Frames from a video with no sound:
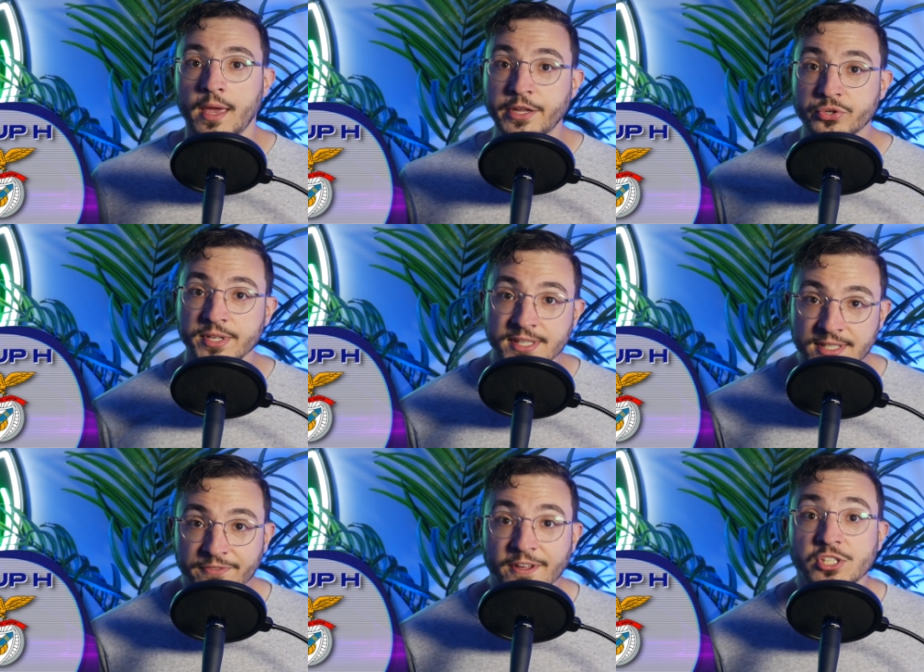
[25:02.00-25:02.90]
Injuries in
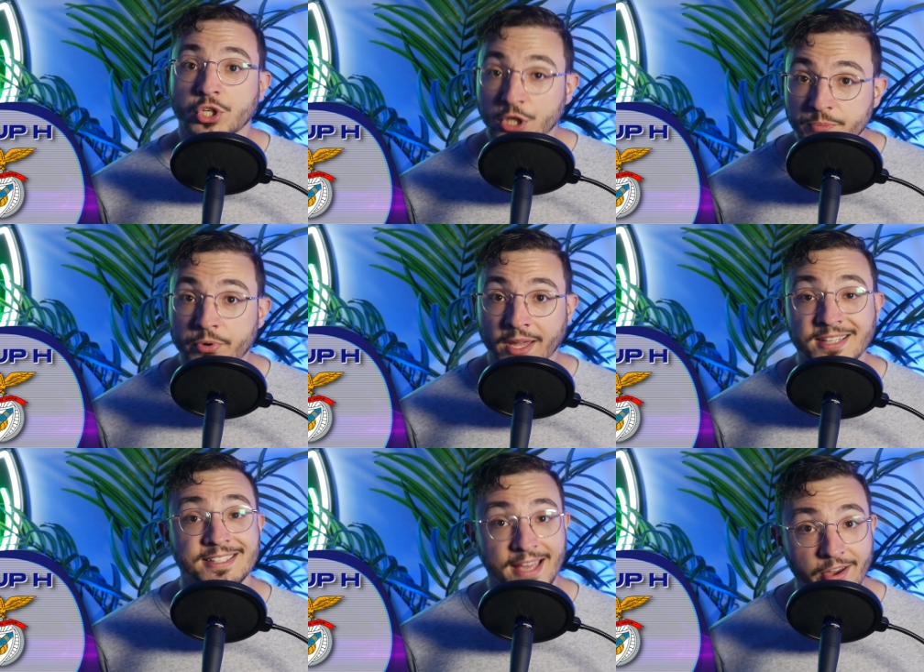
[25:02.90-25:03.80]
defense could bring
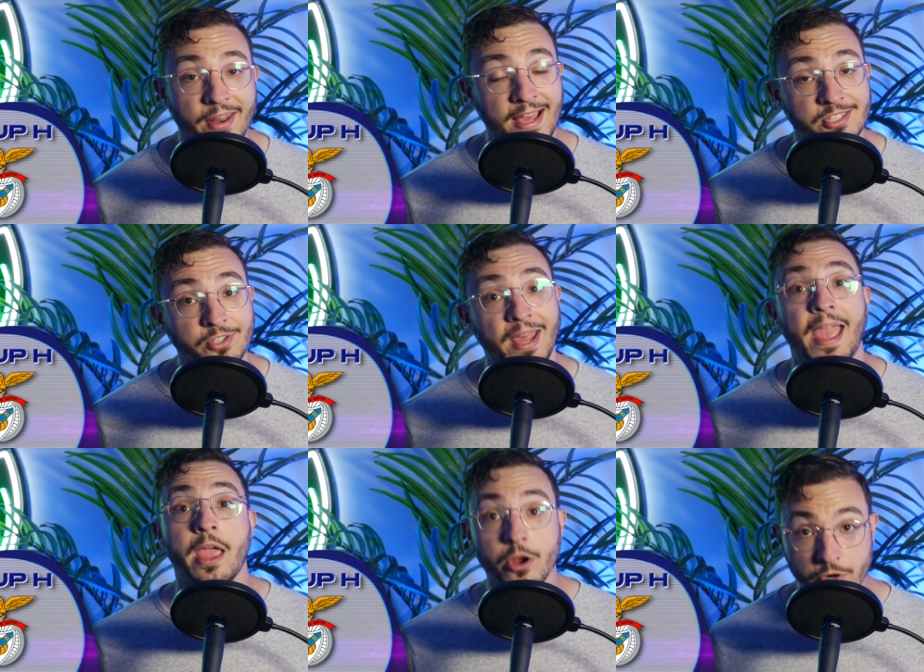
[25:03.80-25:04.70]
us down, as could
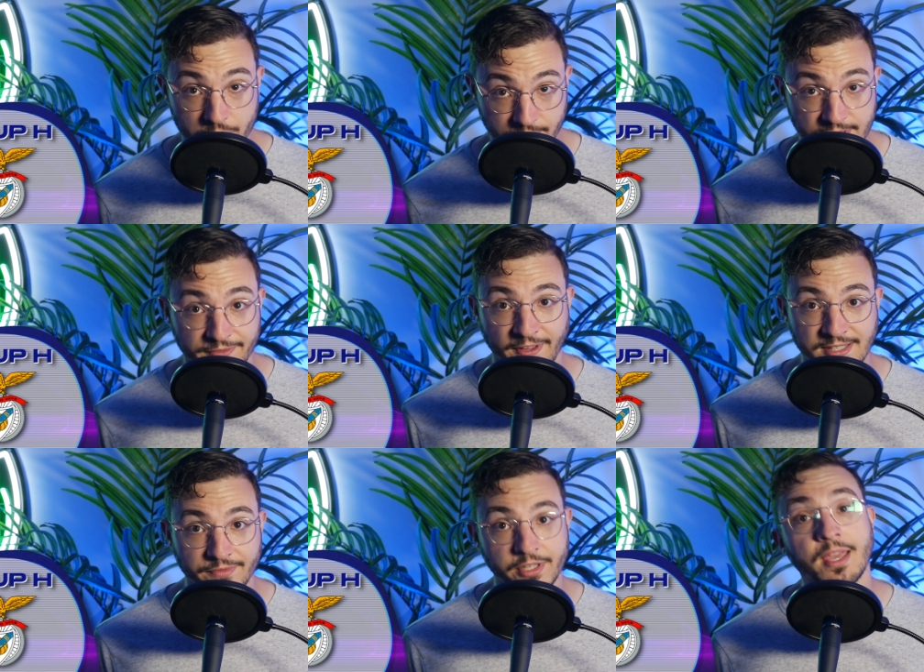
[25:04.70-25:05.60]
errors
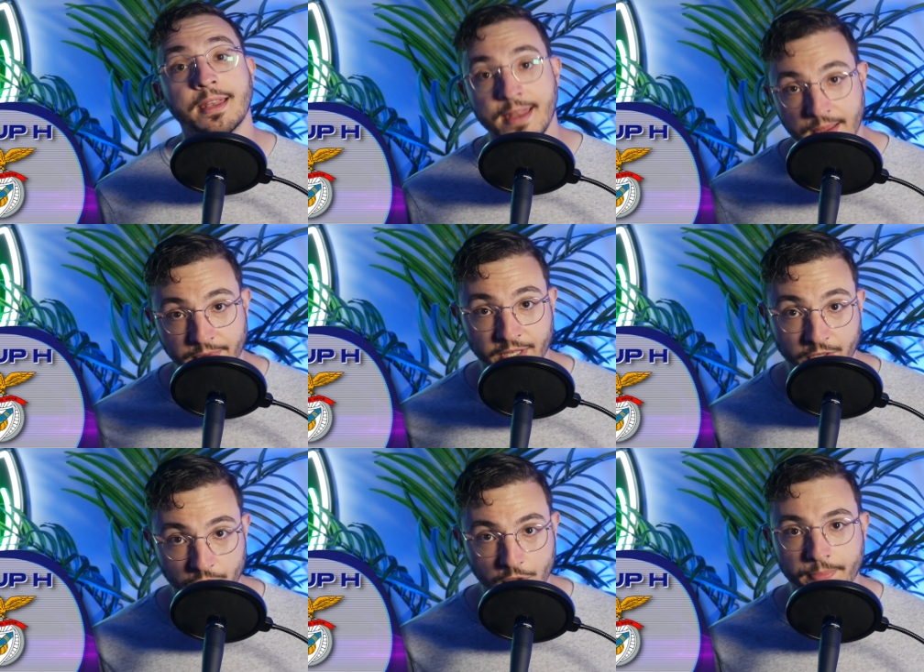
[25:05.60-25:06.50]
defensively, and namely in
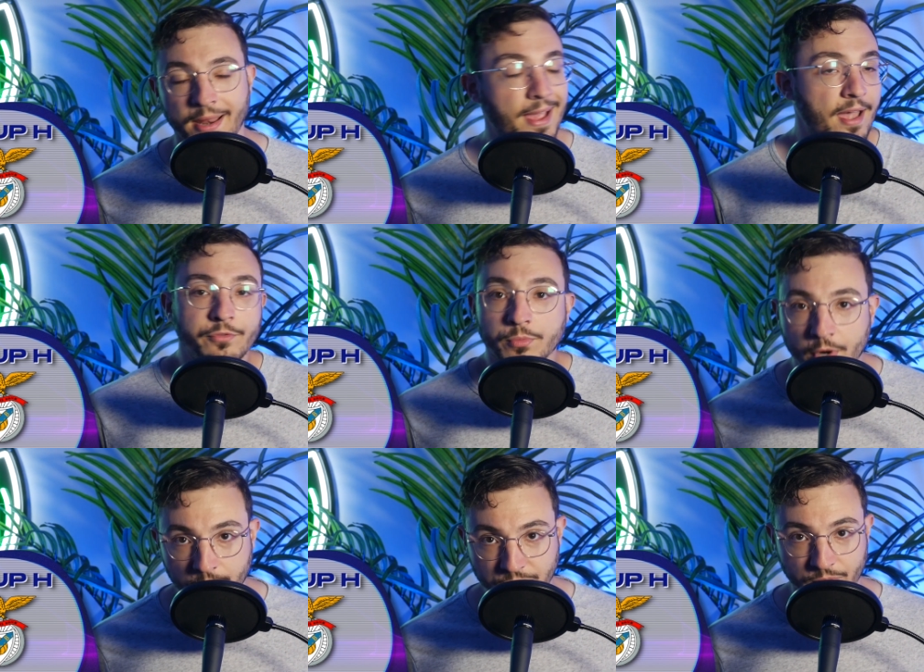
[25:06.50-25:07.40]
goal, but I have no
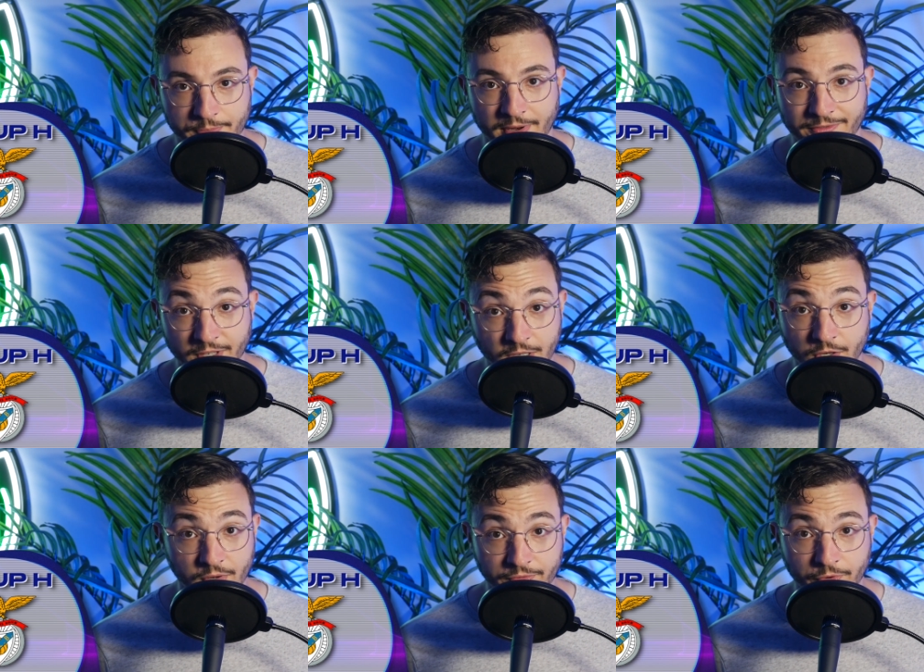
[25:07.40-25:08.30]
problems with Benfica
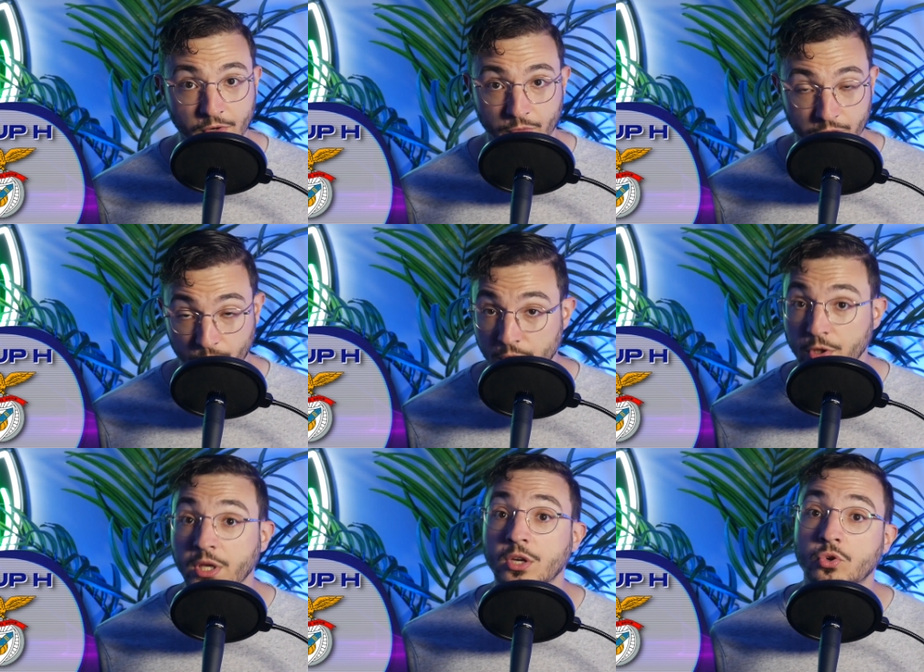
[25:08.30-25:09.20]
going forward. We're
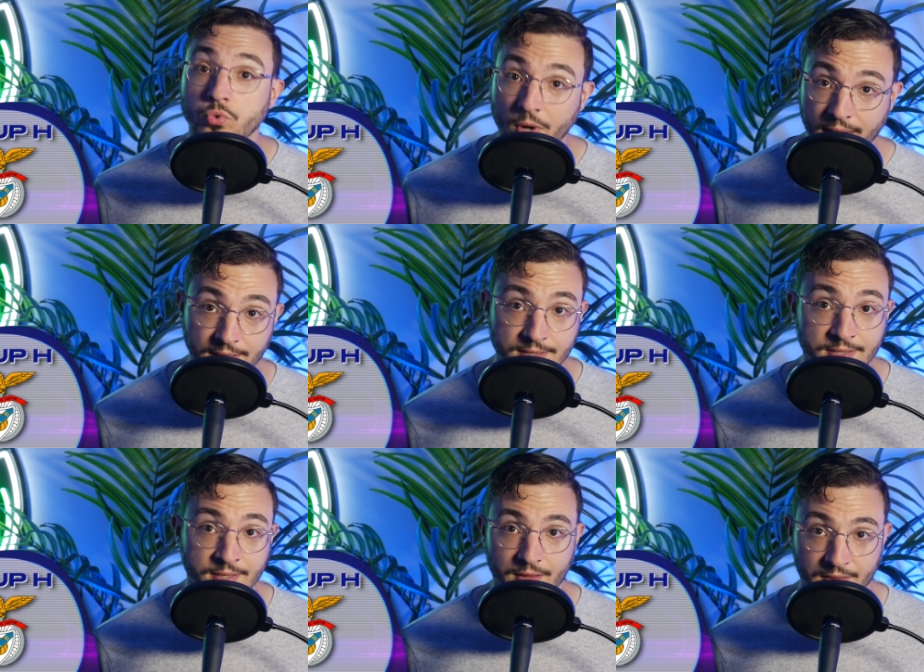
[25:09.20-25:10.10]
looking great
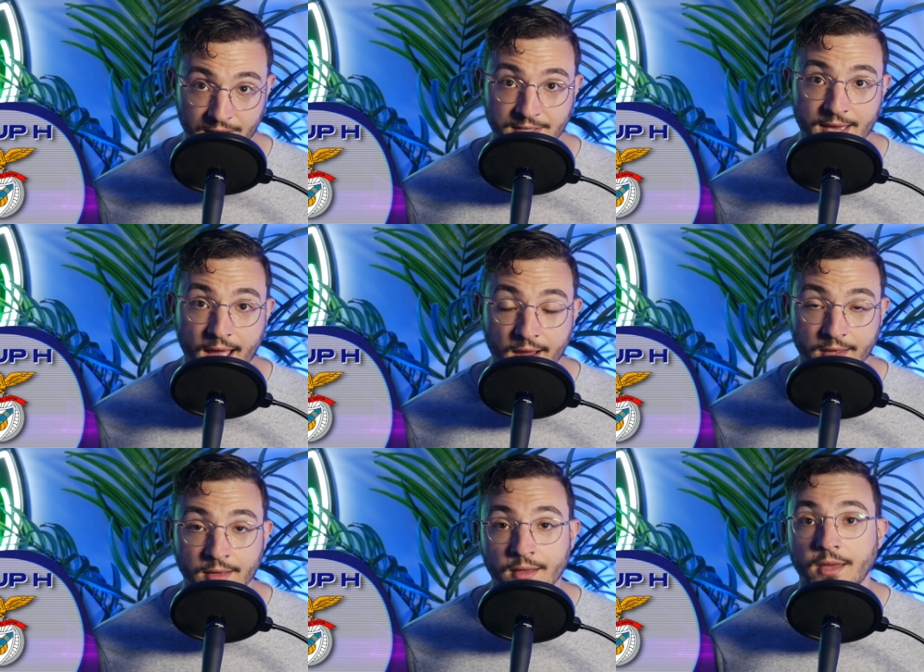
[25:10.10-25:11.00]
in the attack,
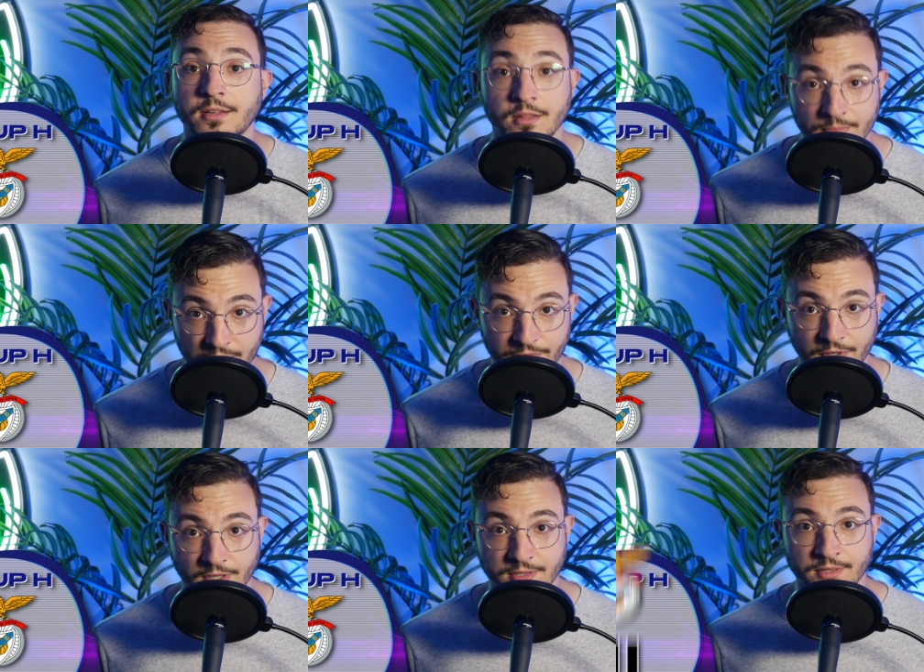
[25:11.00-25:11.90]
and in the
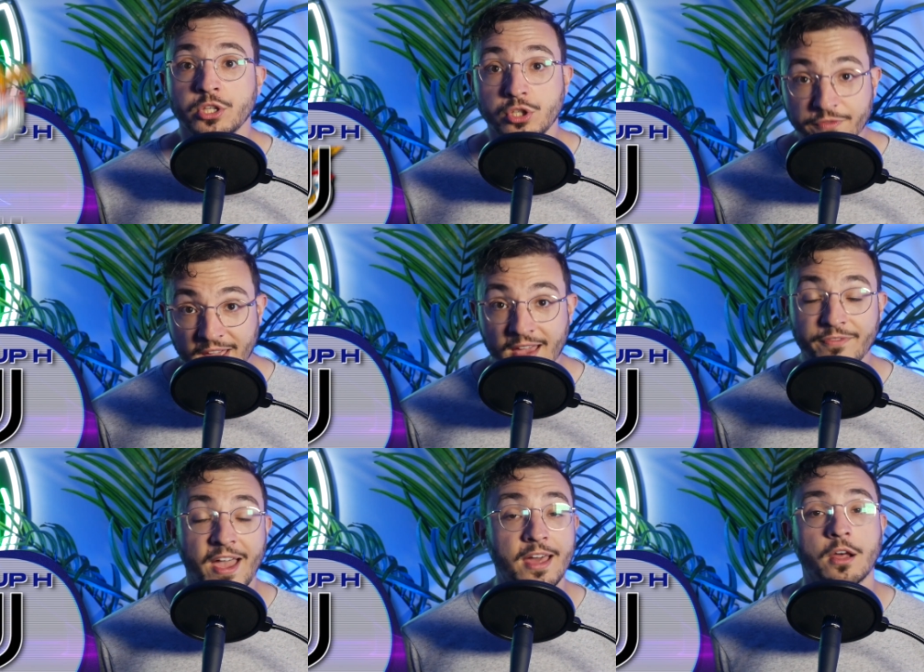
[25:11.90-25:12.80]
midfield. Juve have
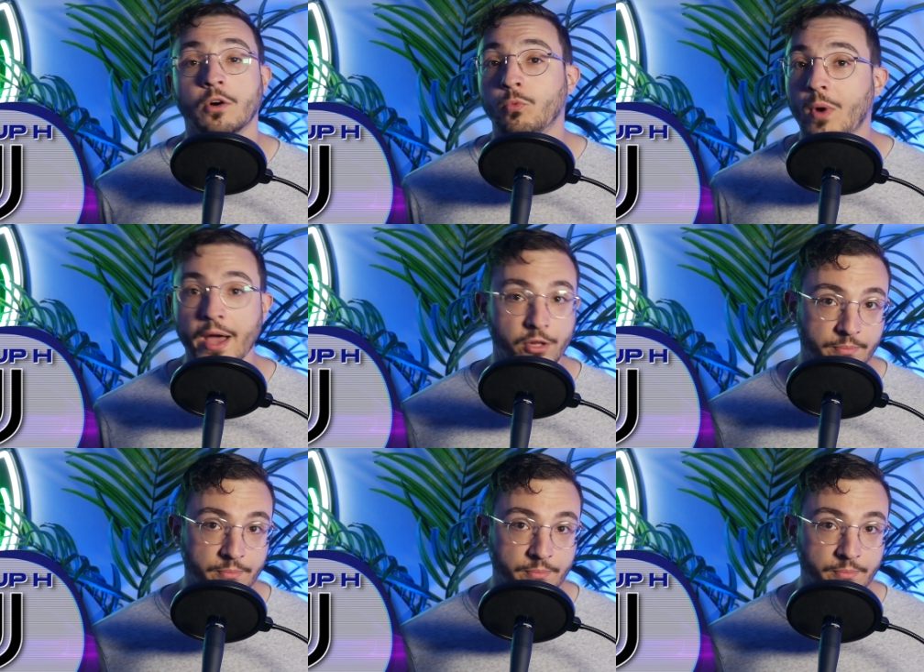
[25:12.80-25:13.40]
had a wild